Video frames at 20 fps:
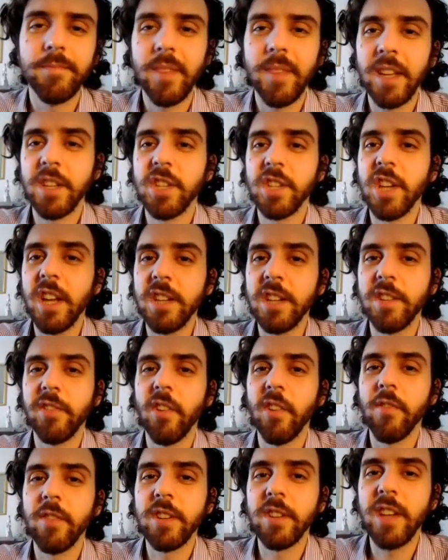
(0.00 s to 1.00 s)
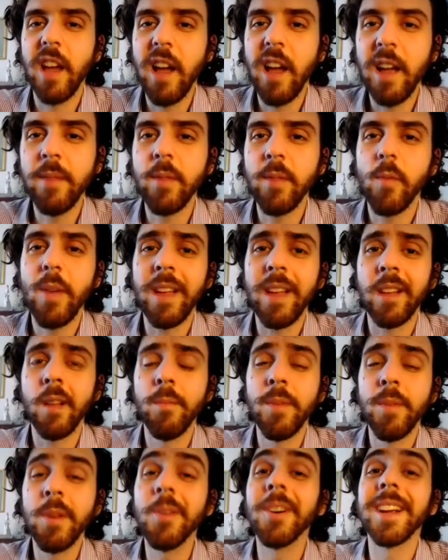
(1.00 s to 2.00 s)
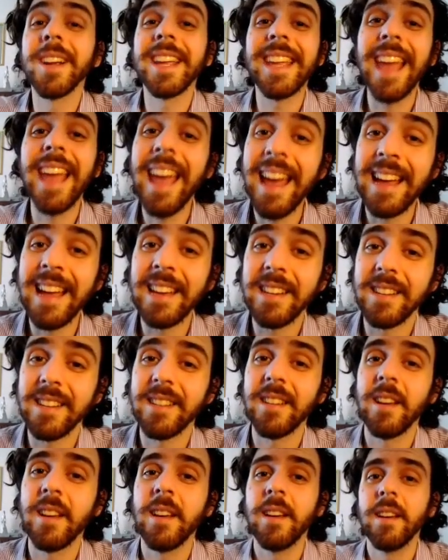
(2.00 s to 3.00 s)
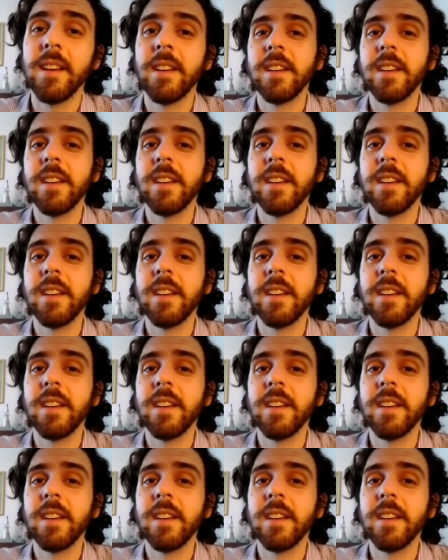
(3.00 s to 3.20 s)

It changes over time the way a computer can't.